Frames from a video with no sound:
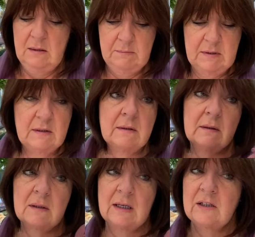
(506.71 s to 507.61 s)
But
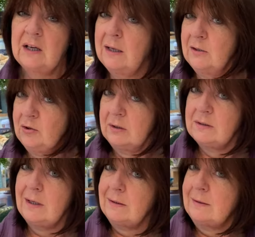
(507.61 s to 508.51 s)
as you can
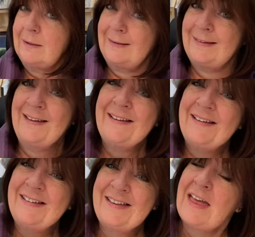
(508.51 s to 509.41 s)
tell,
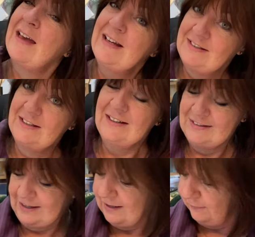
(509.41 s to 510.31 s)
it's a nice
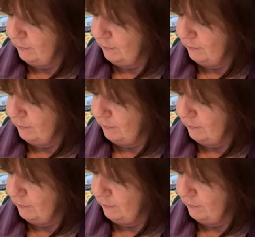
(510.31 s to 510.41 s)
colour for